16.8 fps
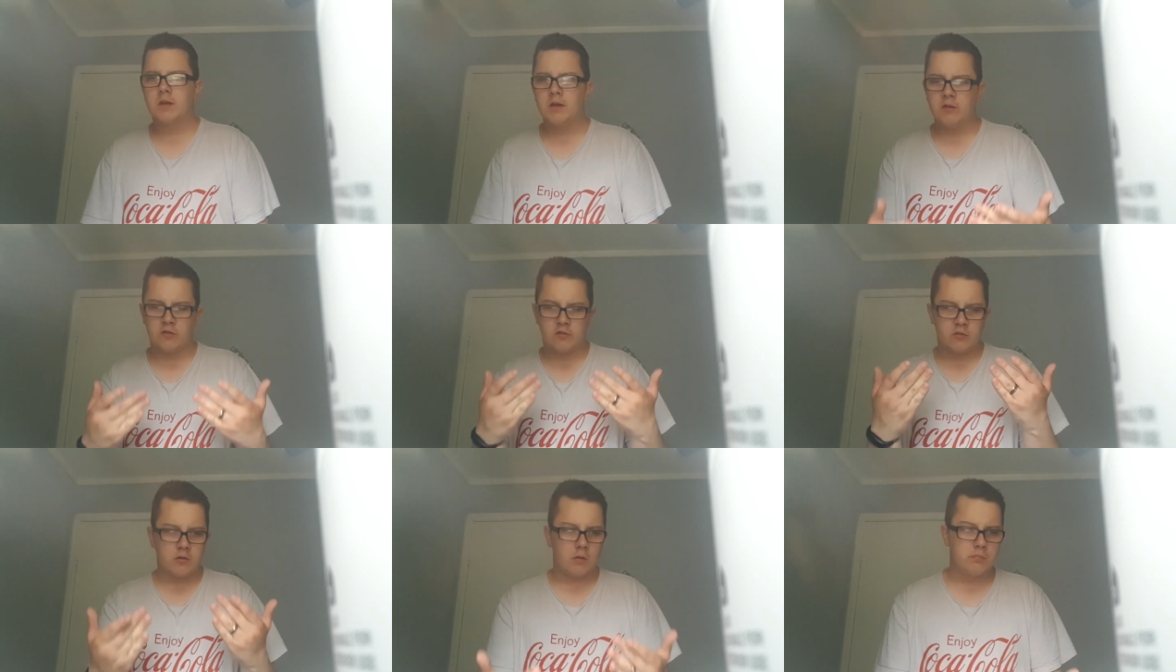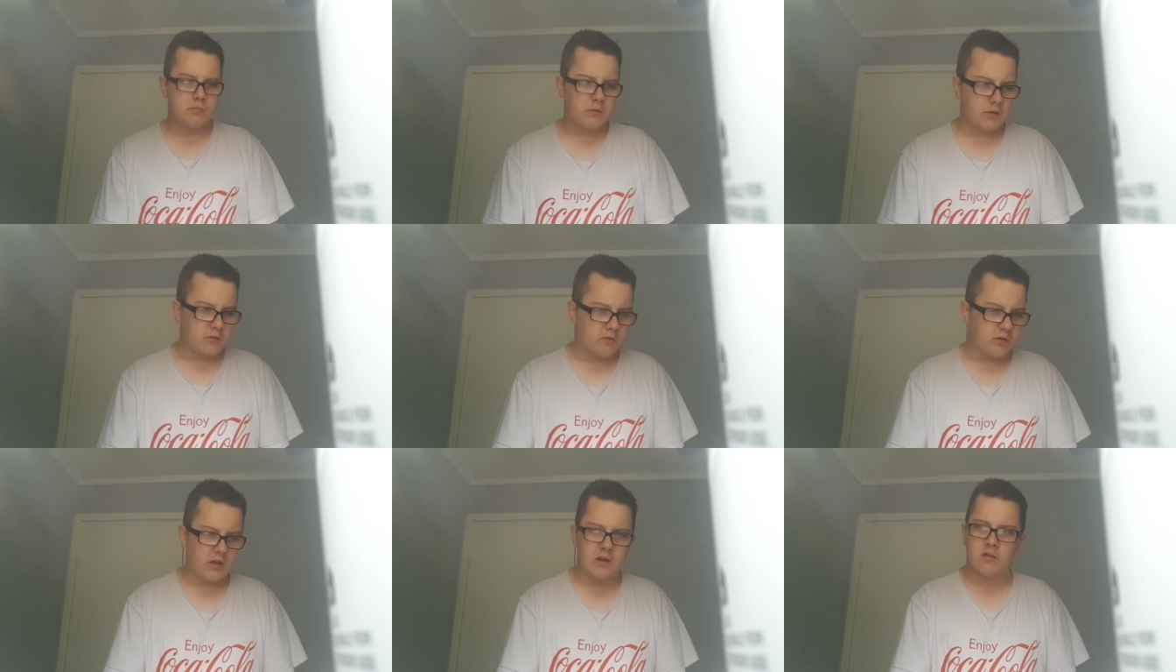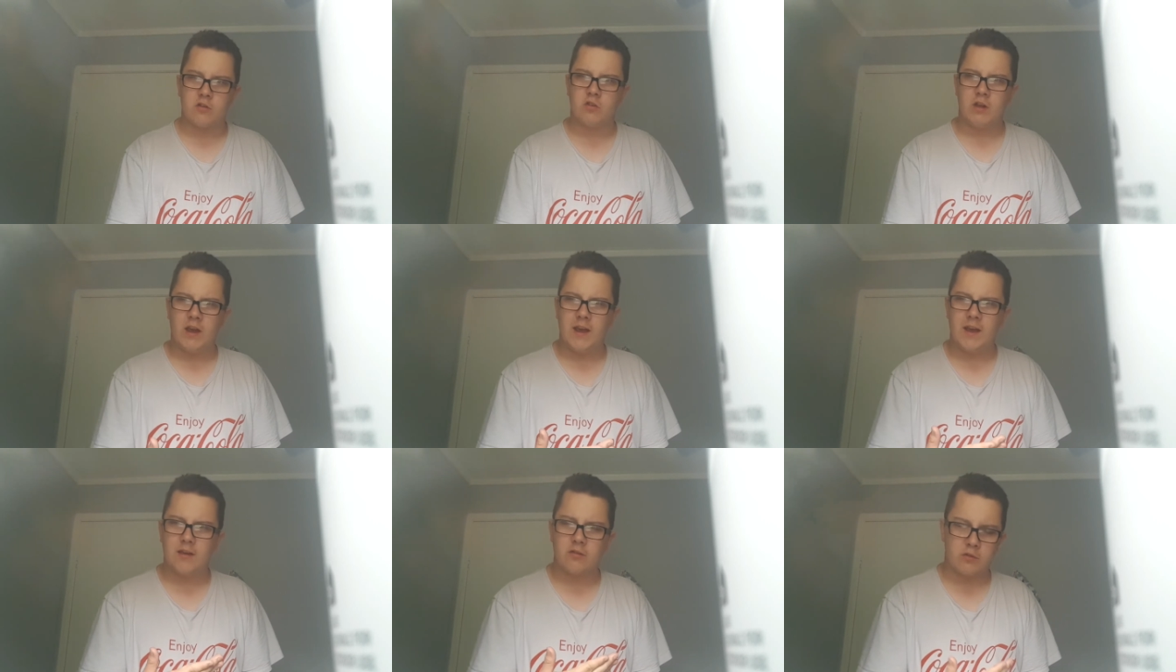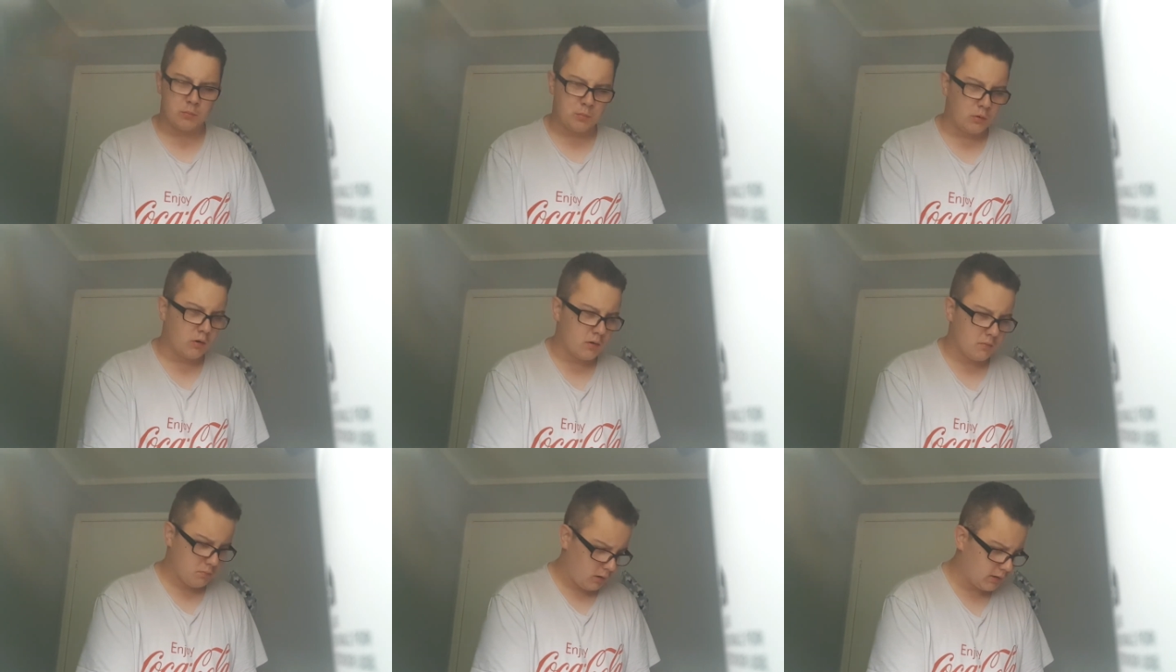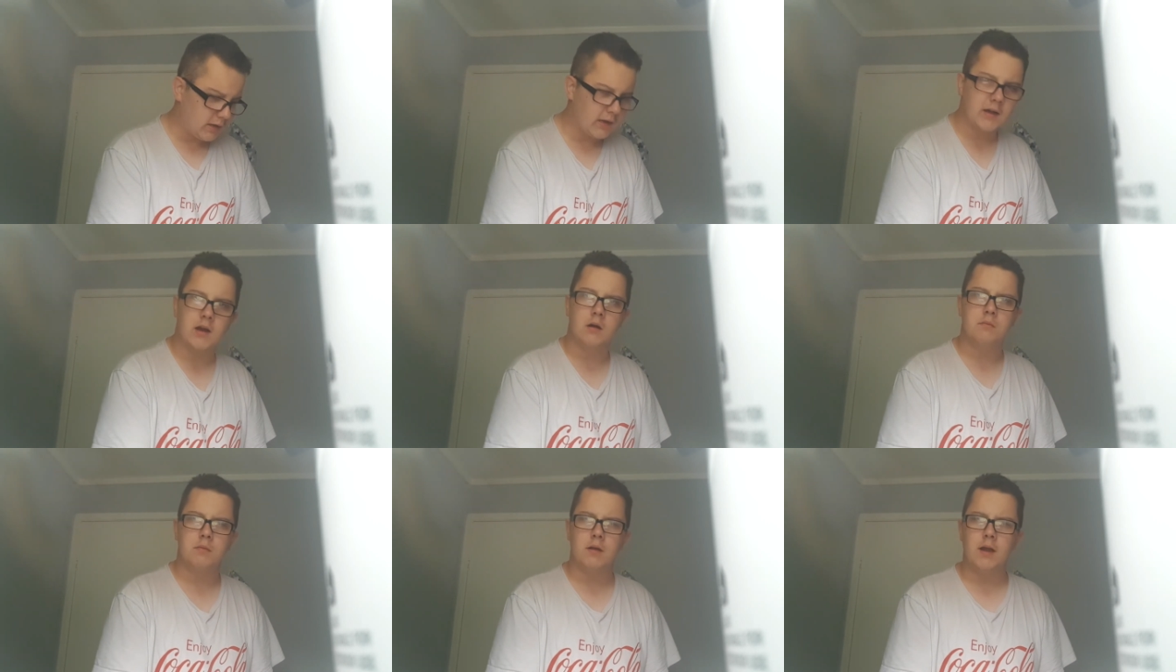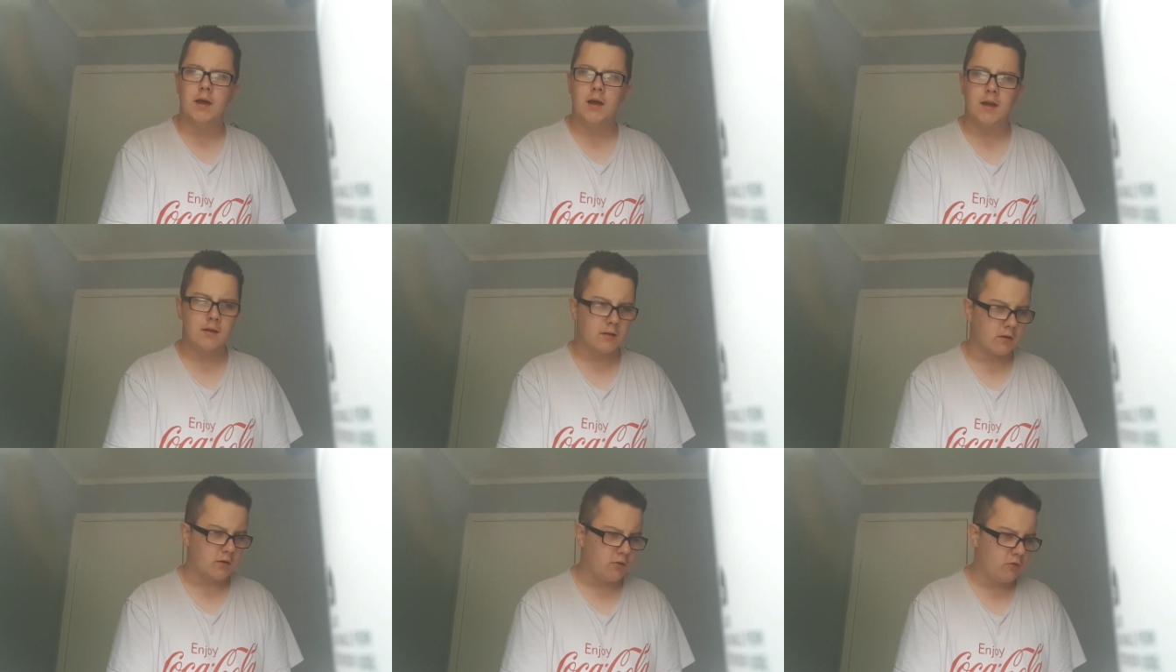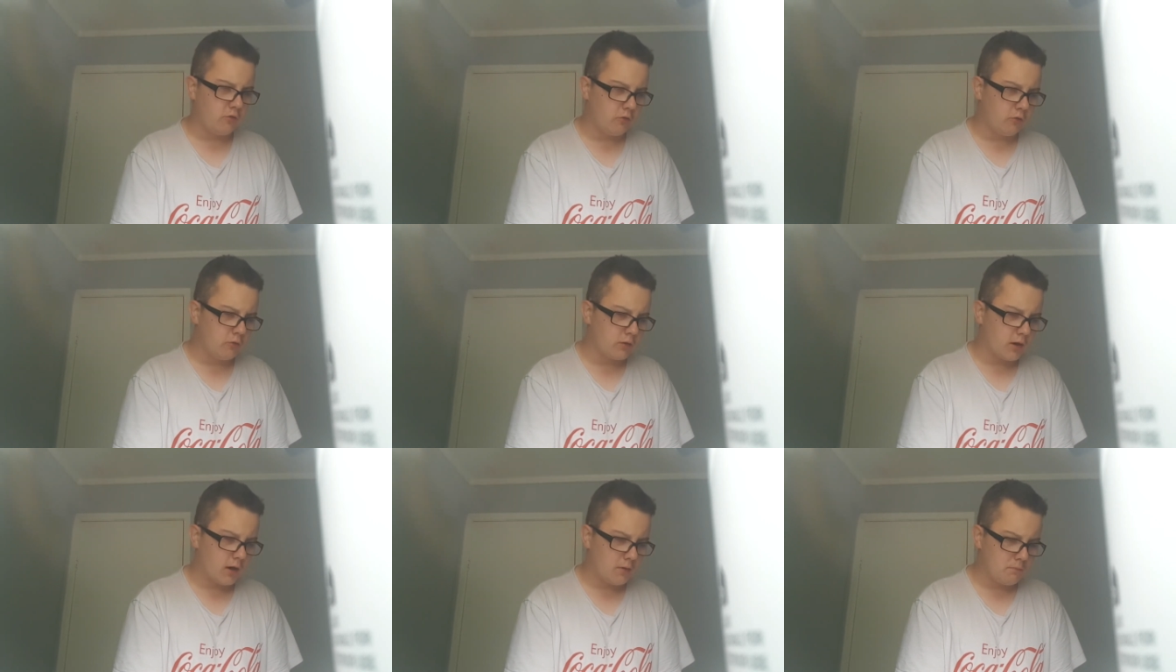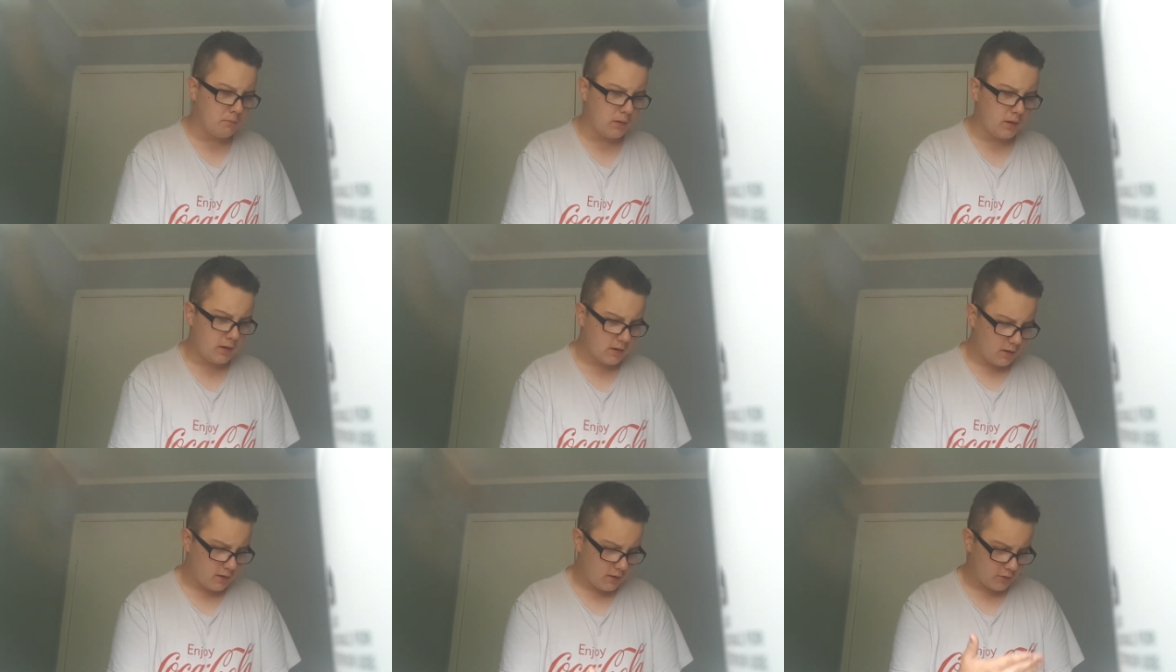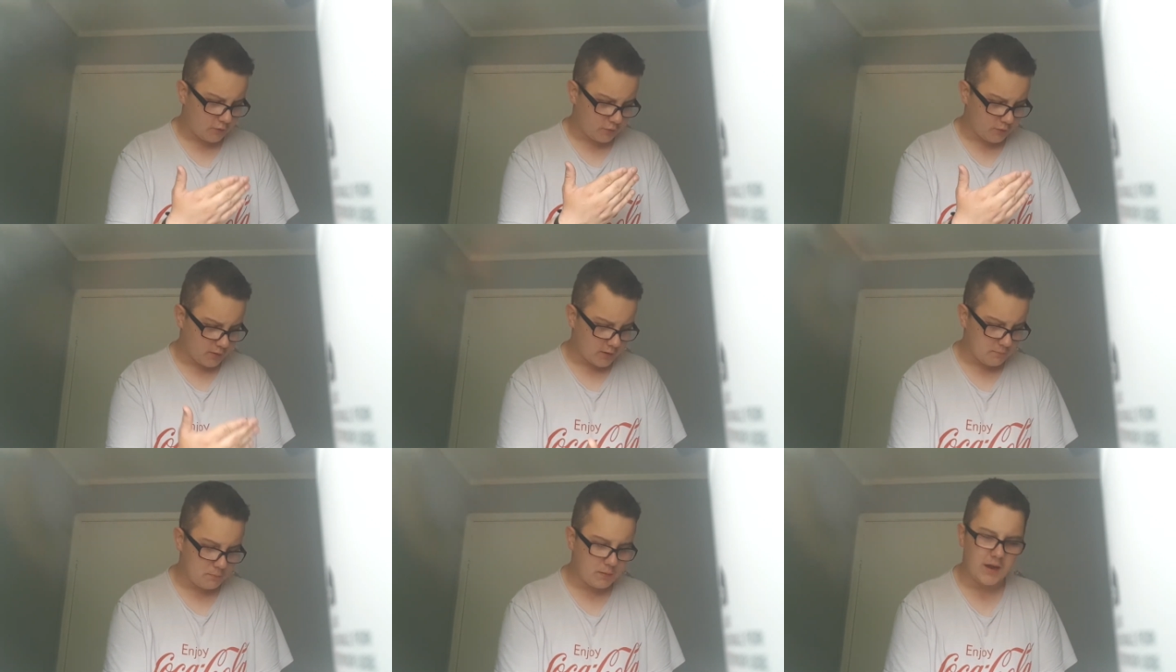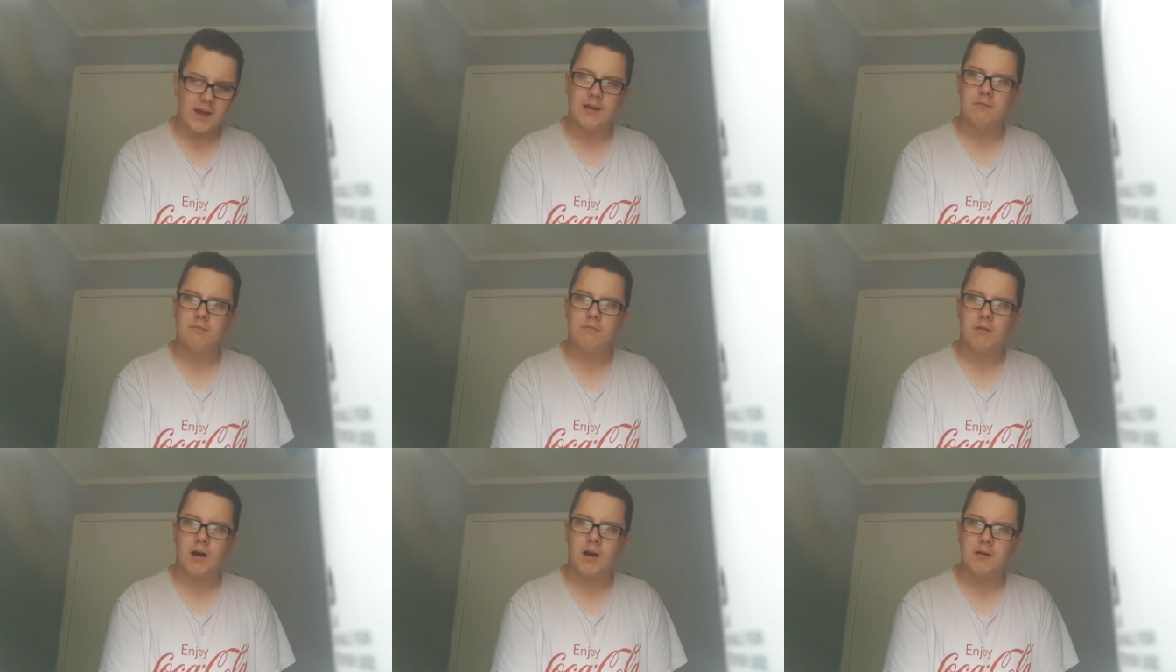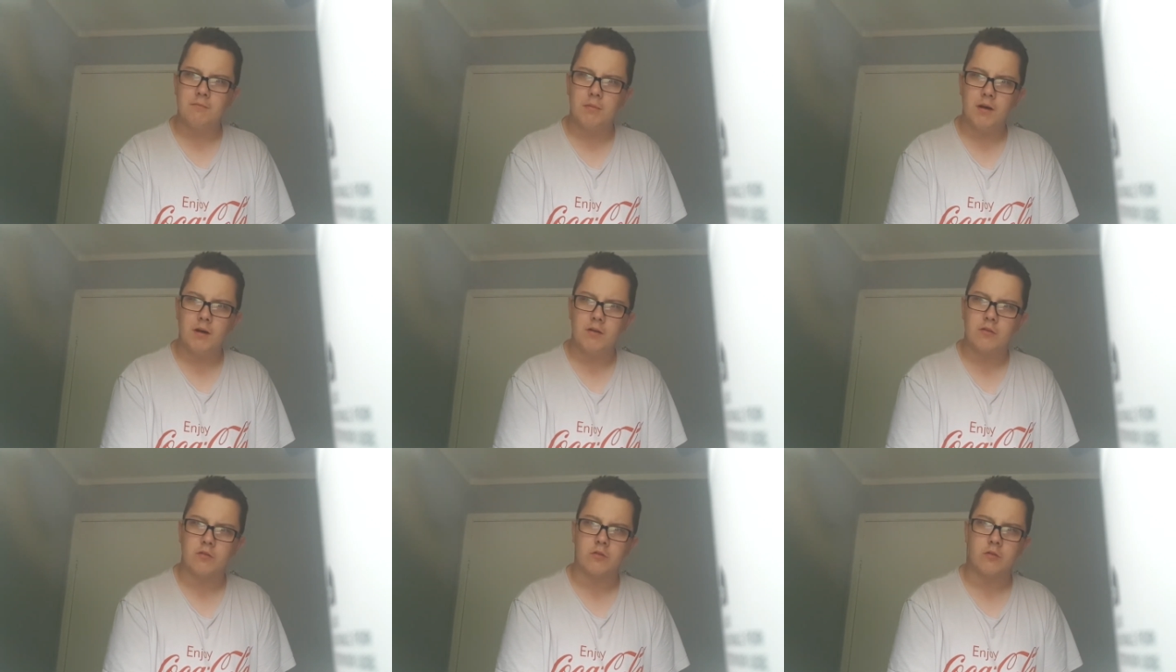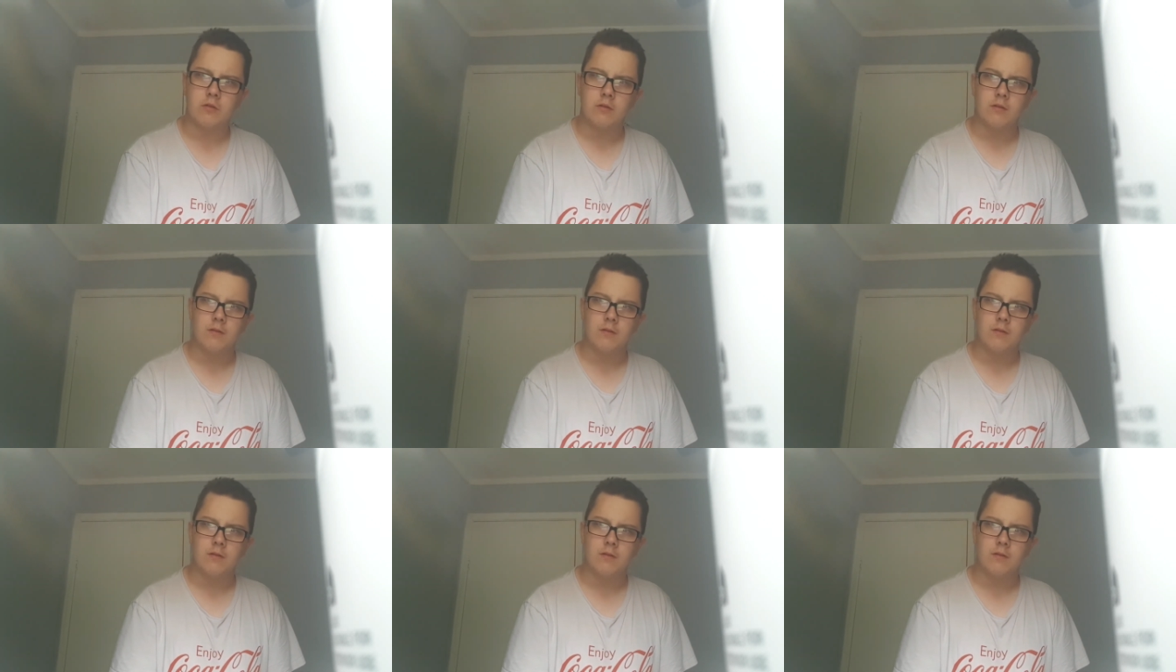You stop the CSA support money coming in because you can't be arsed fucking paying my bills.